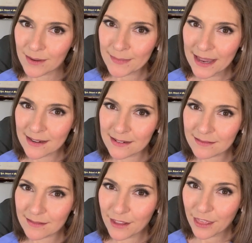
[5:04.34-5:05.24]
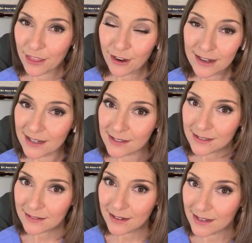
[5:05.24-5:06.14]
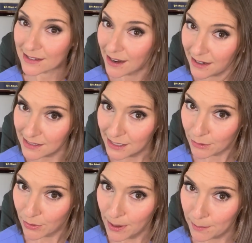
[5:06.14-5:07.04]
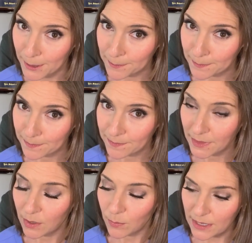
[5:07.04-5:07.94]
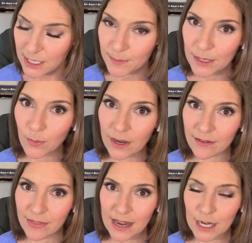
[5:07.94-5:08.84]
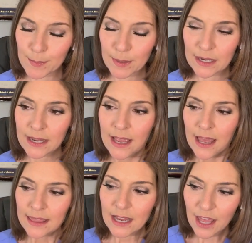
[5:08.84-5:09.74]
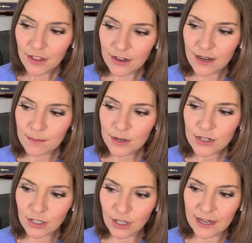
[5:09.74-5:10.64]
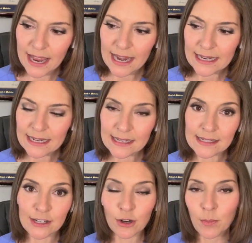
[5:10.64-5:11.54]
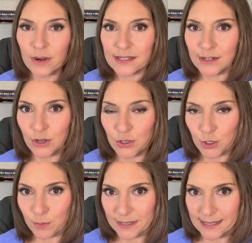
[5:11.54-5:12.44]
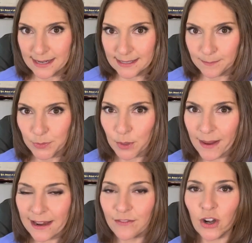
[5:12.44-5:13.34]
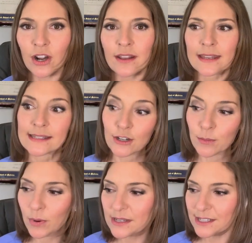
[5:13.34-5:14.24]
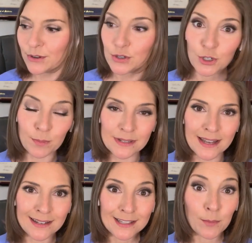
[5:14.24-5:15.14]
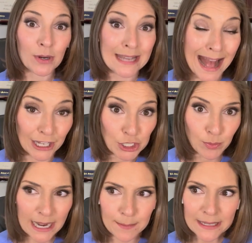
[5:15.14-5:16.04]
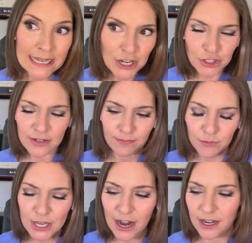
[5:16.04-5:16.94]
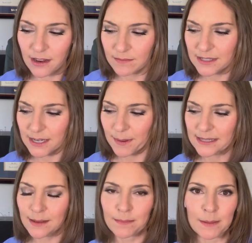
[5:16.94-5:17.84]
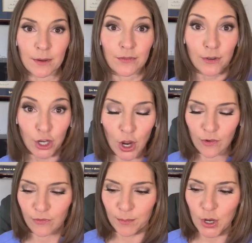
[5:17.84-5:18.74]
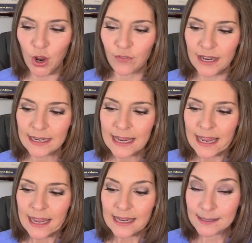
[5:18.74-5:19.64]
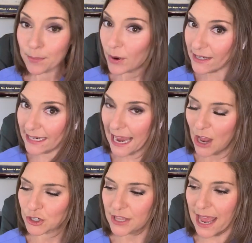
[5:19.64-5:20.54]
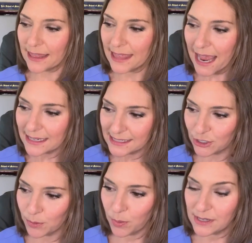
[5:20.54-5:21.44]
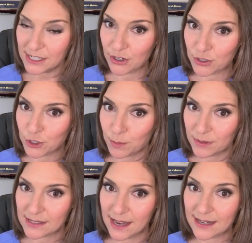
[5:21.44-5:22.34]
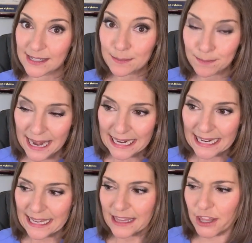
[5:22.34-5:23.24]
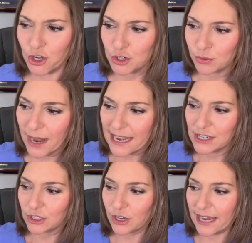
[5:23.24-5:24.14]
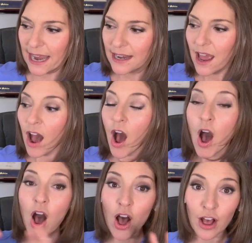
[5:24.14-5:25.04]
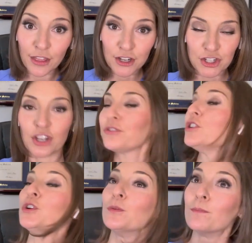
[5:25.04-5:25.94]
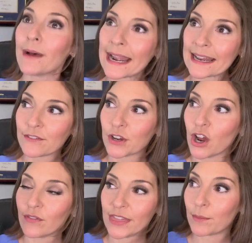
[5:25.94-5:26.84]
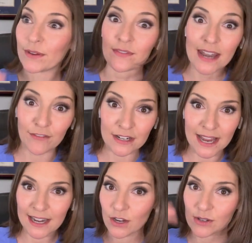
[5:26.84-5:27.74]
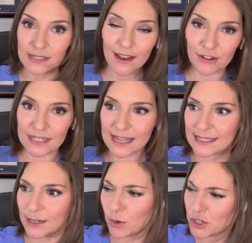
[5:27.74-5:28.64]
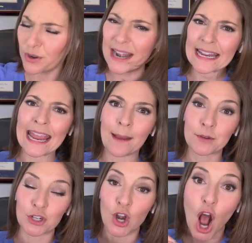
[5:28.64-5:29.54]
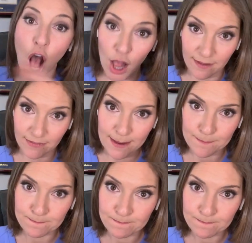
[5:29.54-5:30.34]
them, and 30 is not a zero number. We need to be aware of that number. The other number to look at is 0.02%. You may have heard that 0.02% is the mortality rate potentially said by some people from COVID. It's important to couch that. That 0.02% is baking in that they're trying to look at all the children who might have COVID that we've never diagnosed, never tested. We're trying to capture all of them.